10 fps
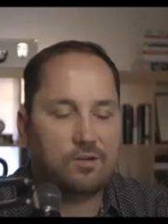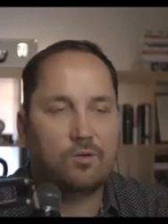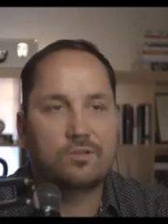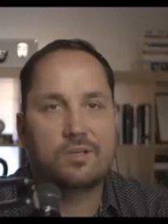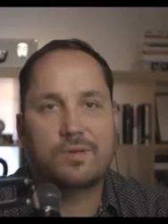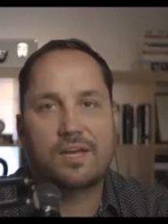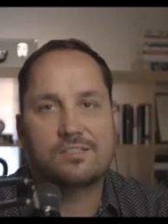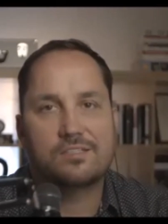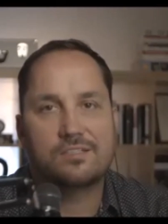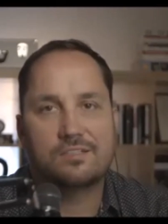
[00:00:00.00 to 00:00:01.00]
only
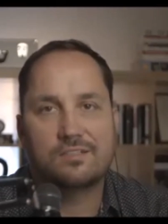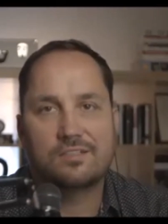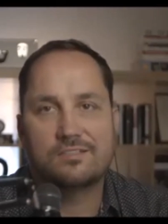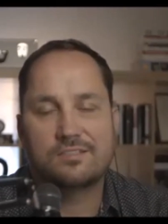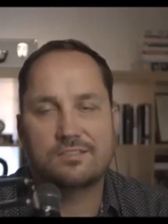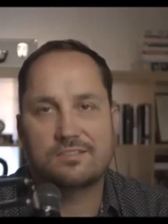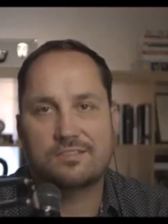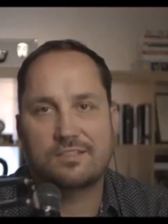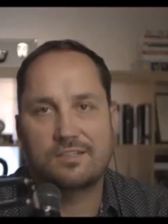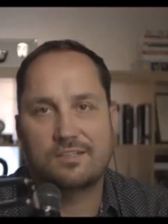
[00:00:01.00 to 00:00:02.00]
imagine. It's
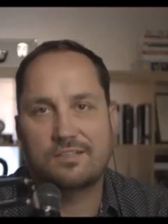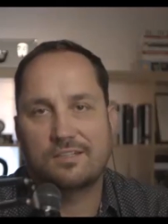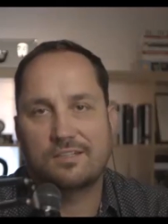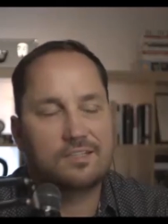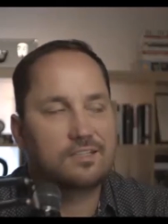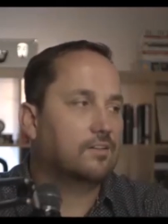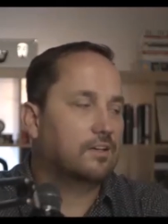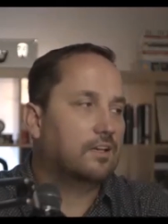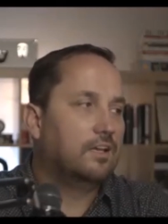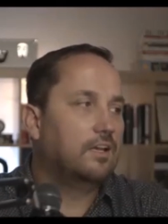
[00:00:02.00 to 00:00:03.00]
just, and
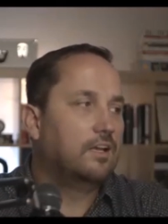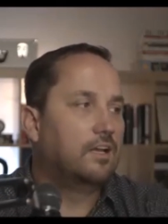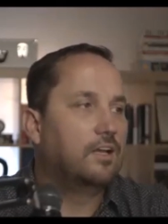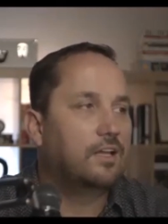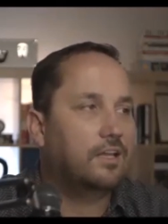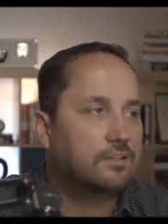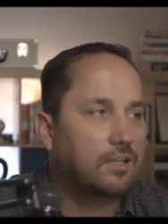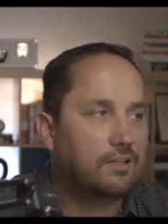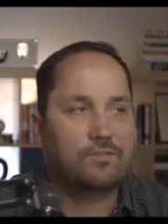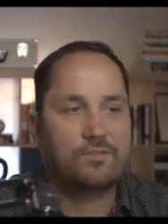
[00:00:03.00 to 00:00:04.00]
then
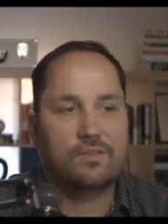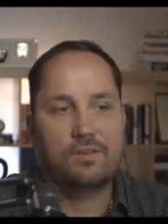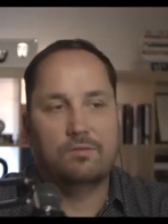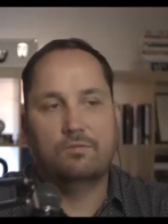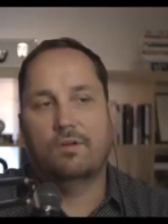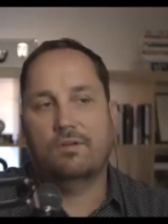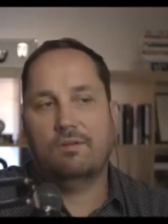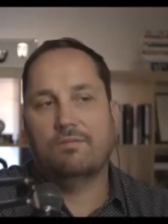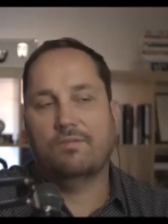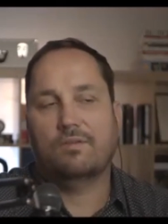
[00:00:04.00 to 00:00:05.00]
even
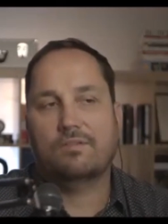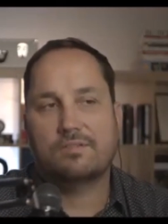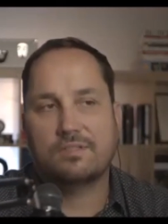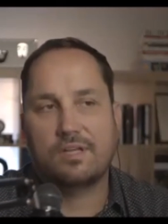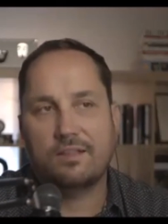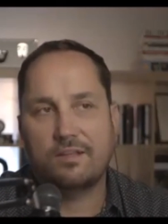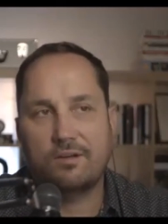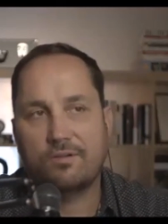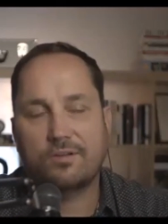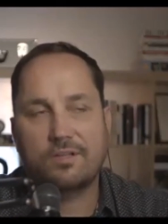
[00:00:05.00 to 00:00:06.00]
if you slightly
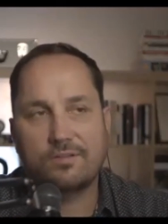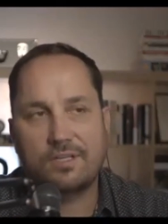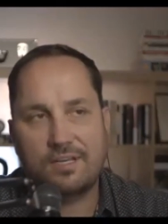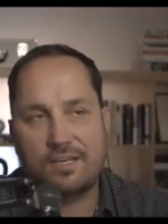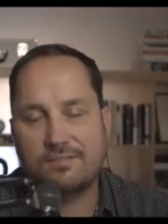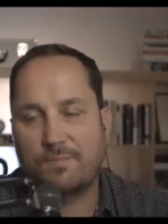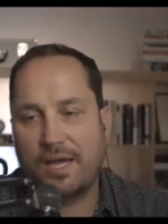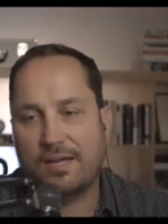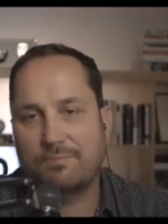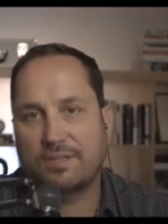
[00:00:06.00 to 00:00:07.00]
know they're guilty, it's
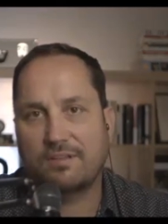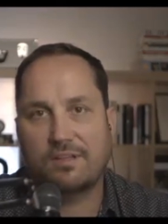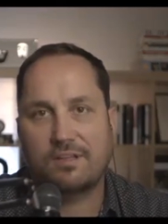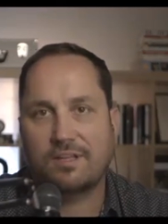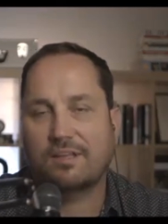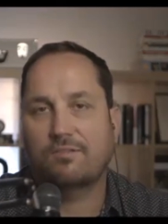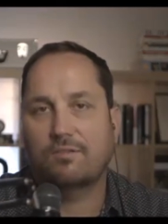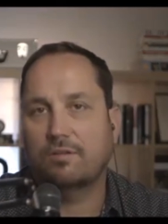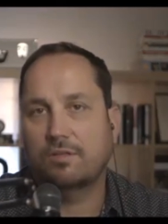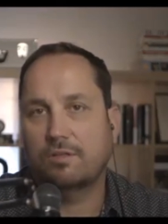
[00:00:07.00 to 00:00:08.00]
bad. But then like
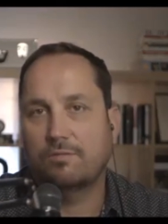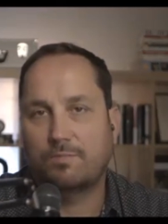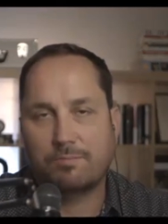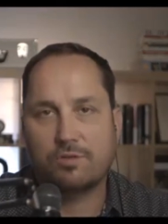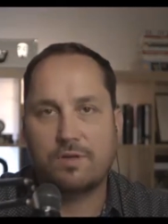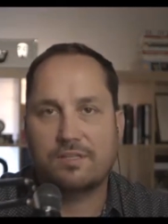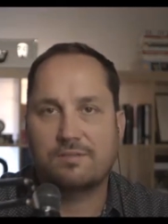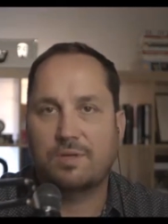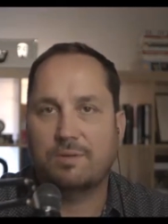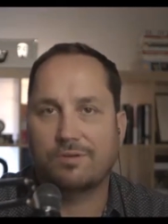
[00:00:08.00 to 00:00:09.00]
I'm sure you had
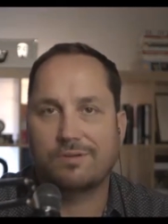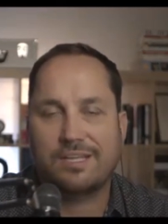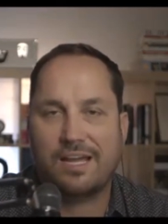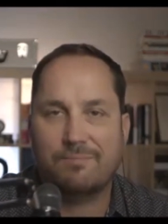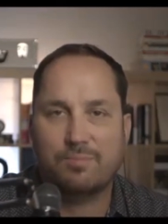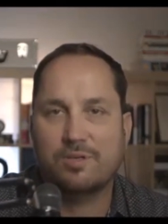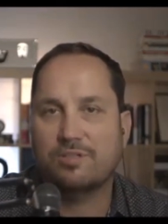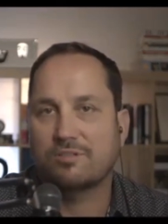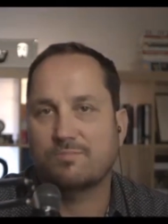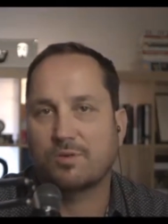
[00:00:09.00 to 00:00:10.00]
some people who are like, I'm pretty
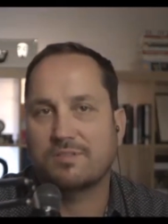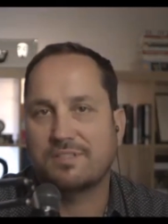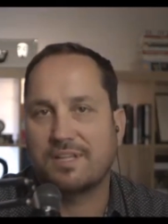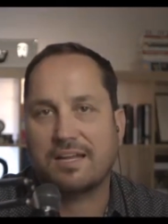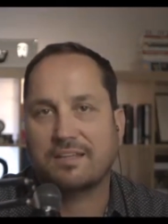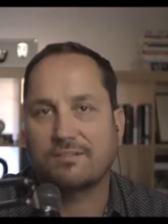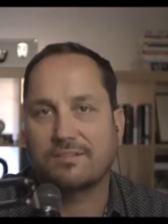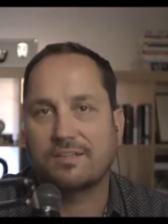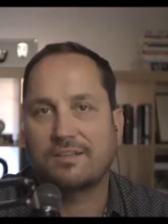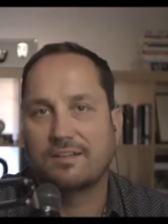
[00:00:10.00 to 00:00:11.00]
sure this person's not
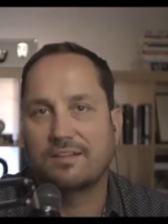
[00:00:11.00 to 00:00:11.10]
guilty.